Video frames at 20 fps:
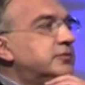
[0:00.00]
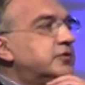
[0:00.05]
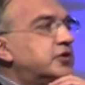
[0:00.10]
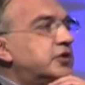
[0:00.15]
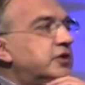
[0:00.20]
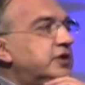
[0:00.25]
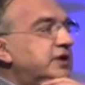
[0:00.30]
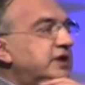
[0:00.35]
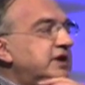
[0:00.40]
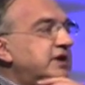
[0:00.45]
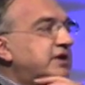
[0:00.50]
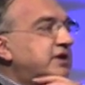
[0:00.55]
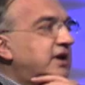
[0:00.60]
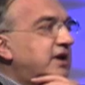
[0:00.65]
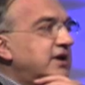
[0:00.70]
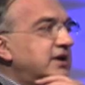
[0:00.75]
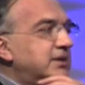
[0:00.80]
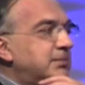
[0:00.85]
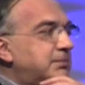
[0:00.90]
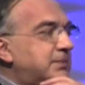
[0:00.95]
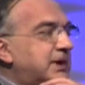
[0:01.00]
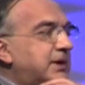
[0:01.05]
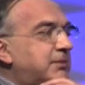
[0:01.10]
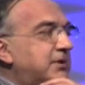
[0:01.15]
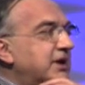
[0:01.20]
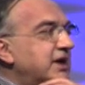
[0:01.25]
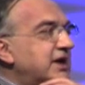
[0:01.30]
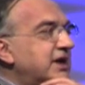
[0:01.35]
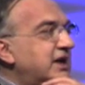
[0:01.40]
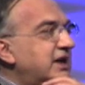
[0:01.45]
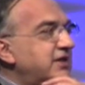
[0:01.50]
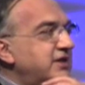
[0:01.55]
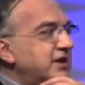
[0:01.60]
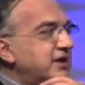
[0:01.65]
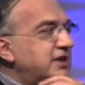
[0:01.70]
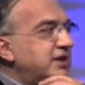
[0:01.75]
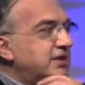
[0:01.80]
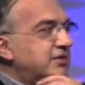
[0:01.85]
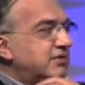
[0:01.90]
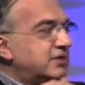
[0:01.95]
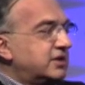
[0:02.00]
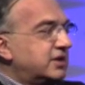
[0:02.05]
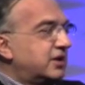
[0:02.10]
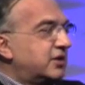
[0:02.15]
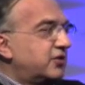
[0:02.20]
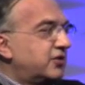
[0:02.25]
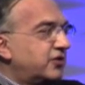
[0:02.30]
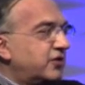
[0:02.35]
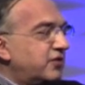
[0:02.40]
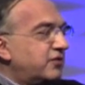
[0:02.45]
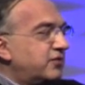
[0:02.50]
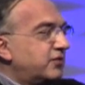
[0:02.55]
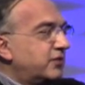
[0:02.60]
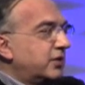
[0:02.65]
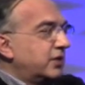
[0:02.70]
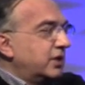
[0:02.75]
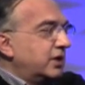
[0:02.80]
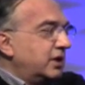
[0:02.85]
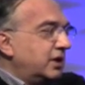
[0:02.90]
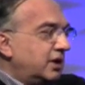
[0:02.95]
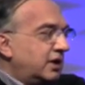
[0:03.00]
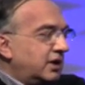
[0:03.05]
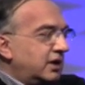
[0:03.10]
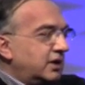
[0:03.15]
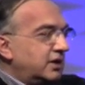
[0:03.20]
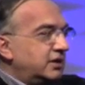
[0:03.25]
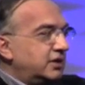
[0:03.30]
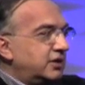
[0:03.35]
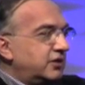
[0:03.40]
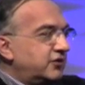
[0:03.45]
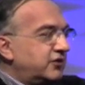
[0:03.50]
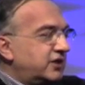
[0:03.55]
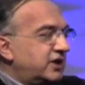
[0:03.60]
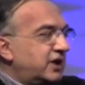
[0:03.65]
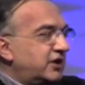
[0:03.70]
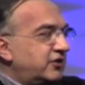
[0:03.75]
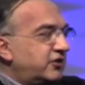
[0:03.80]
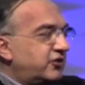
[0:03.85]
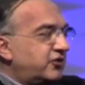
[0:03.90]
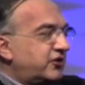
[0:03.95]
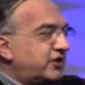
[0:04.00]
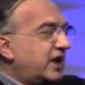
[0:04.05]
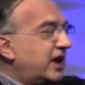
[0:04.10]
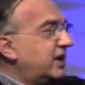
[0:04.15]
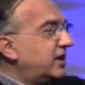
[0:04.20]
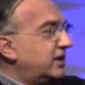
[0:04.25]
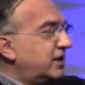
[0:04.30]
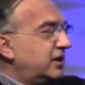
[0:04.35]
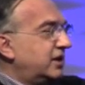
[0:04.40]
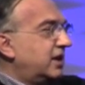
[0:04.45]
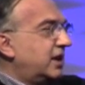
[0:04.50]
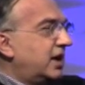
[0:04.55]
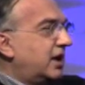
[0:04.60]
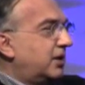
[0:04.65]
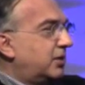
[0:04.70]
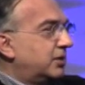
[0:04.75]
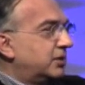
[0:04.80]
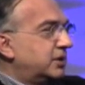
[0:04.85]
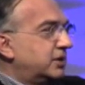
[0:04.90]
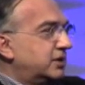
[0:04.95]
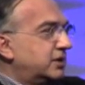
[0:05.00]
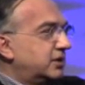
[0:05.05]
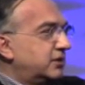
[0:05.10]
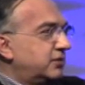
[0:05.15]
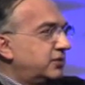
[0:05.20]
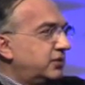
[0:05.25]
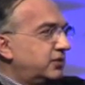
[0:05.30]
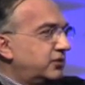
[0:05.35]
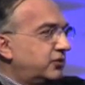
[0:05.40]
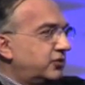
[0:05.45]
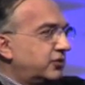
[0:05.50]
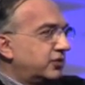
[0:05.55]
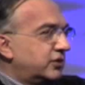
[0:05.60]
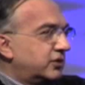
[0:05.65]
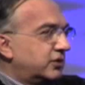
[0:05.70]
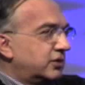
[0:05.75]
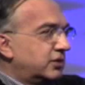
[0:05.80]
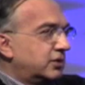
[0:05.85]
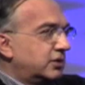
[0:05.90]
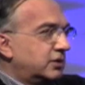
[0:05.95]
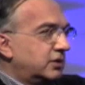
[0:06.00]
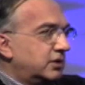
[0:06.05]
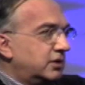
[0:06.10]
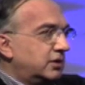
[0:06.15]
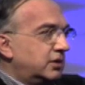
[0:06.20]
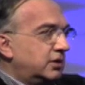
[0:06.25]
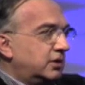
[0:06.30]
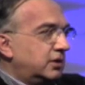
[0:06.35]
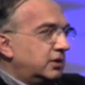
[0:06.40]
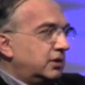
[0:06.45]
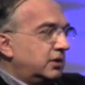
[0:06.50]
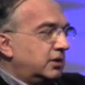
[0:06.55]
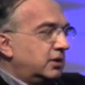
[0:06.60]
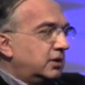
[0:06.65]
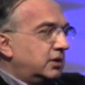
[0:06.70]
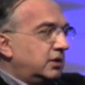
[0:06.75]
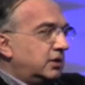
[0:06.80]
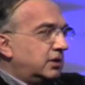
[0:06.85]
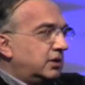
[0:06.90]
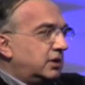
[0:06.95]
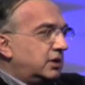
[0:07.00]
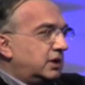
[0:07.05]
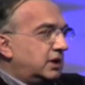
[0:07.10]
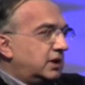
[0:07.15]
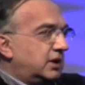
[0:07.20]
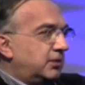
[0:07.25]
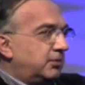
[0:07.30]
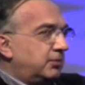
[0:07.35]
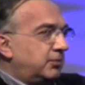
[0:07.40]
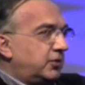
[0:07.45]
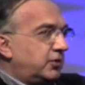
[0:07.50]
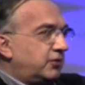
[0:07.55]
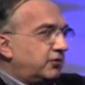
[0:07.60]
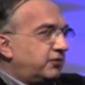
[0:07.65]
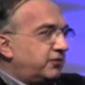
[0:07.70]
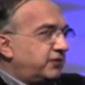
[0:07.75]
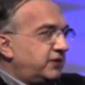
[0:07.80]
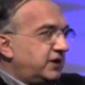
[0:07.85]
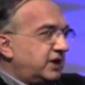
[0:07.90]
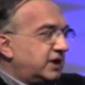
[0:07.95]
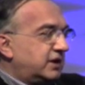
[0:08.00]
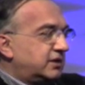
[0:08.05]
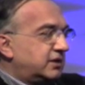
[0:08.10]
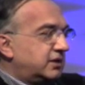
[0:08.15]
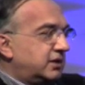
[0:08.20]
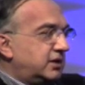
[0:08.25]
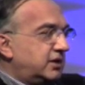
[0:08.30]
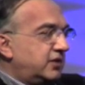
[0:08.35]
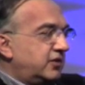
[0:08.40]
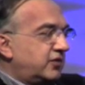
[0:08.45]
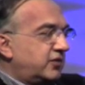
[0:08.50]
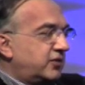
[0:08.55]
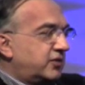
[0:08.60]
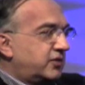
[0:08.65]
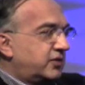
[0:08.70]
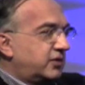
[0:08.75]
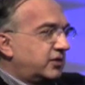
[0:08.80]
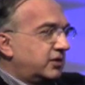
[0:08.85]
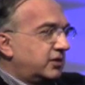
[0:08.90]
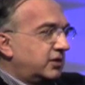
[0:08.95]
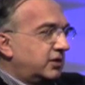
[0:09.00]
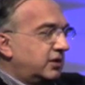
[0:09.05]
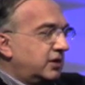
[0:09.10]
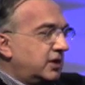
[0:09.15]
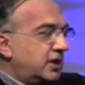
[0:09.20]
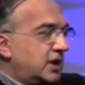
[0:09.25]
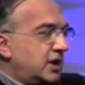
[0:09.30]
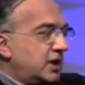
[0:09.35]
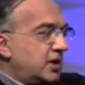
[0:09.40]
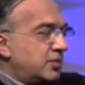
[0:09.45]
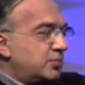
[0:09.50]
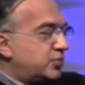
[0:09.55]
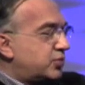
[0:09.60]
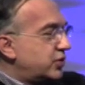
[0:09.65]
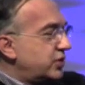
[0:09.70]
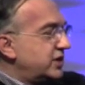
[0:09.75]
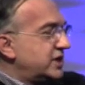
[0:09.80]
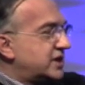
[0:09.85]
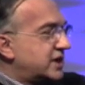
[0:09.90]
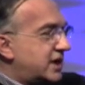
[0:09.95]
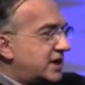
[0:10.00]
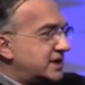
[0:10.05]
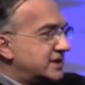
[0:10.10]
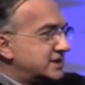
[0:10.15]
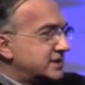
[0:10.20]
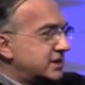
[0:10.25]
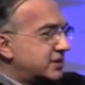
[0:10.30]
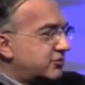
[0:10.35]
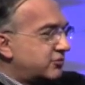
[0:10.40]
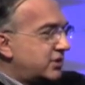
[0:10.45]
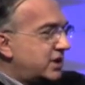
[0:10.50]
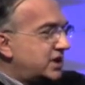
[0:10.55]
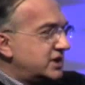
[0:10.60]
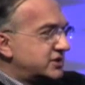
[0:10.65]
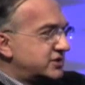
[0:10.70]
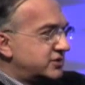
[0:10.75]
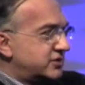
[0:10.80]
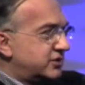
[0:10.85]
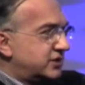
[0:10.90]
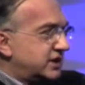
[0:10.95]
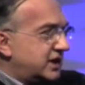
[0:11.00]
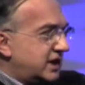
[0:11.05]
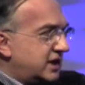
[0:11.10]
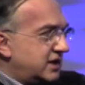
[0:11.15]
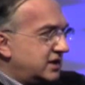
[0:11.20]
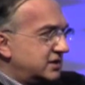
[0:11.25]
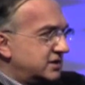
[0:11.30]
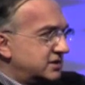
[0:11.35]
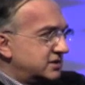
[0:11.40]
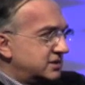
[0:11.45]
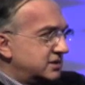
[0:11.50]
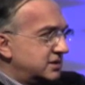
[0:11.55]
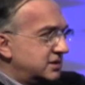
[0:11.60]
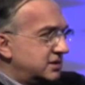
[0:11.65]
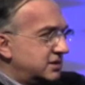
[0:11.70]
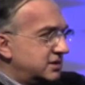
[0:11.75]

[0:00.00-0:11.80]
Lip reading: the Italian public, and I think that there's an understanding now that the future of Fiat in its pre-Chrysler days